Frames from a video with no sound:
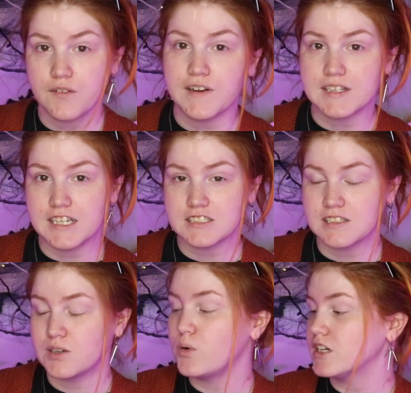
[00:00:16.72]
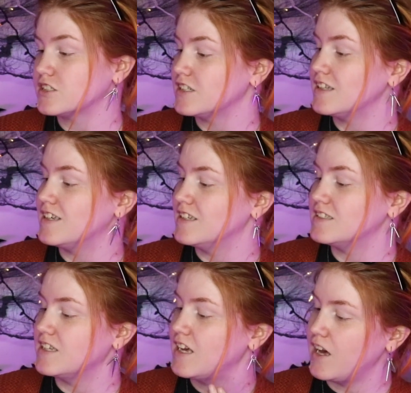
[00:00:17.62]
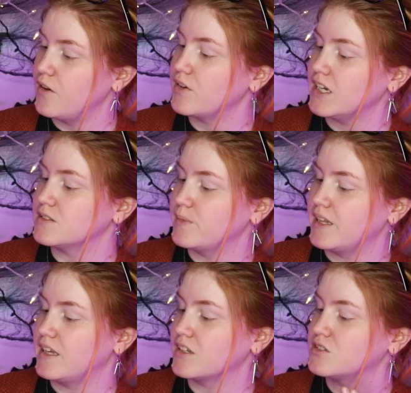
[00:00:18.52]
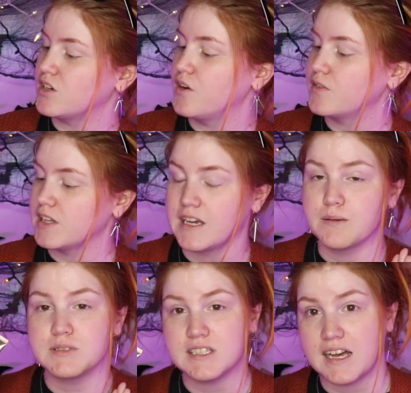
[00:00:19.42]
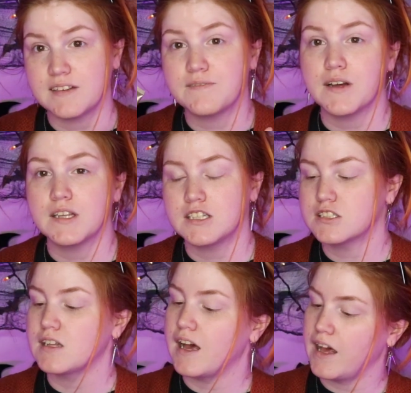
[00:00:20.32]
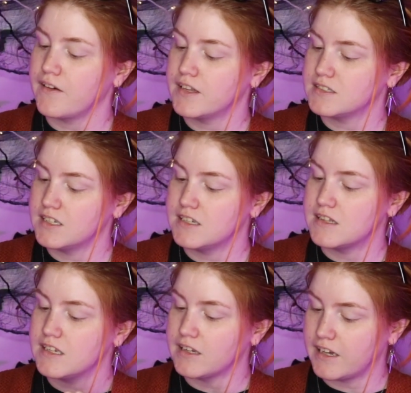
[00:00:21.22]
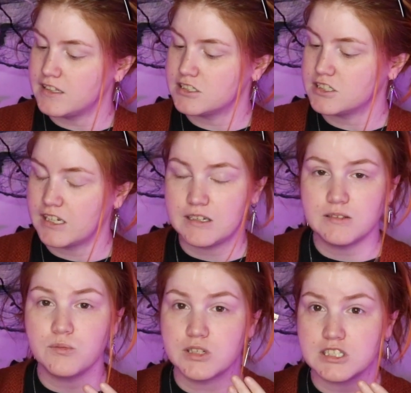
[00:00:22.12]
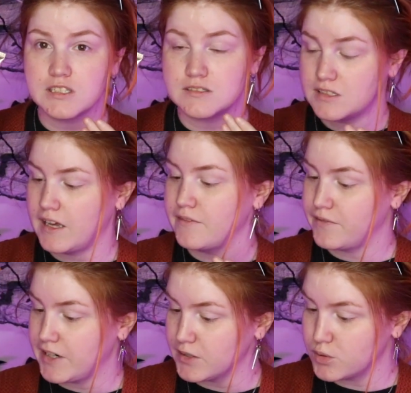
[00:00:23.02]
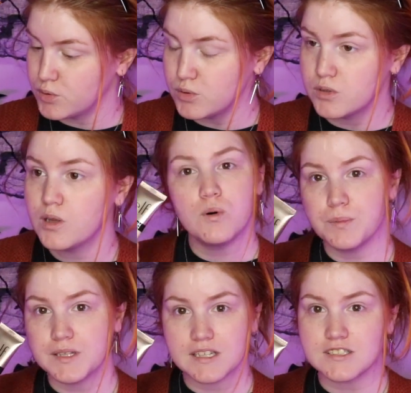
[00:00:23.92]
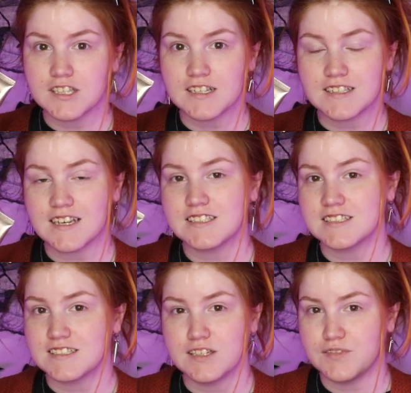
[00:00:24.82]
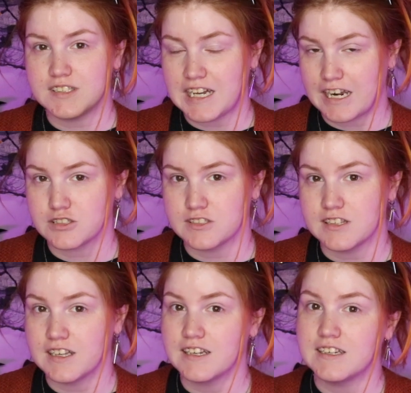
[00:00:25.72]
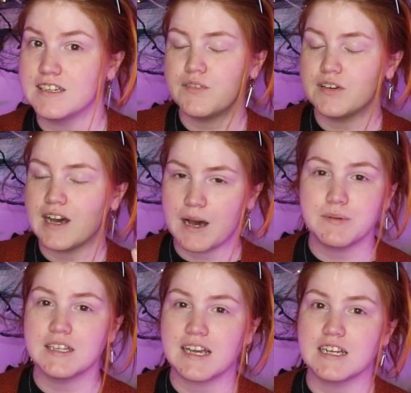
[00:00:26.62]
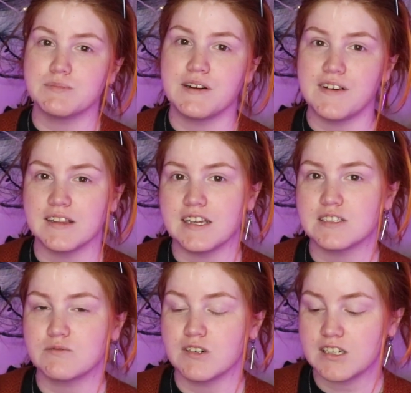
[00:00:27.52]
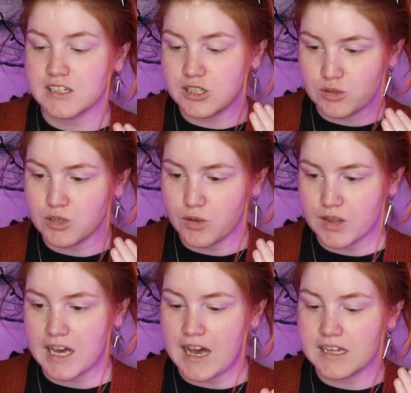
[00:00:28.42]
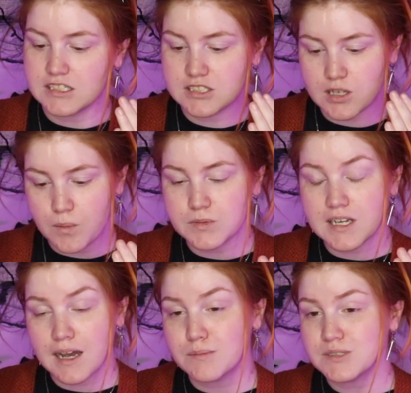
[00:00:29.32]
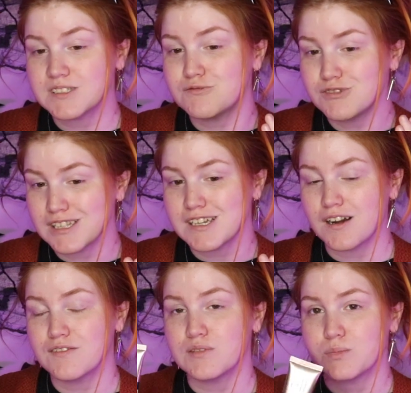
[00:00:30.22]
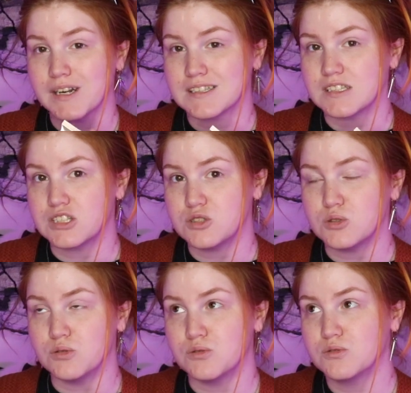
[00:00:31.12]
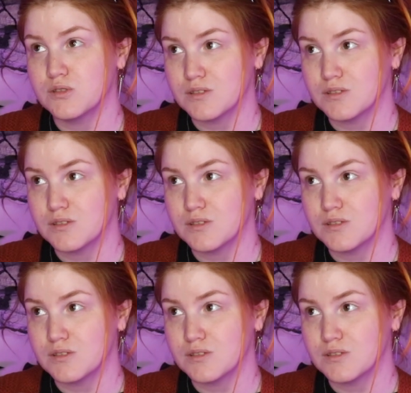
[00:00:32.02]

foundation in question is the e.l.f. Cosmetics Soft Glam Satin Foundation. I have this in the lightest shade, which is 10 Fair Cool. We'll put this to the test to see if it's actually light. If you happen to catch my foundation ranking, you know that sometimes it's really hard for brands to do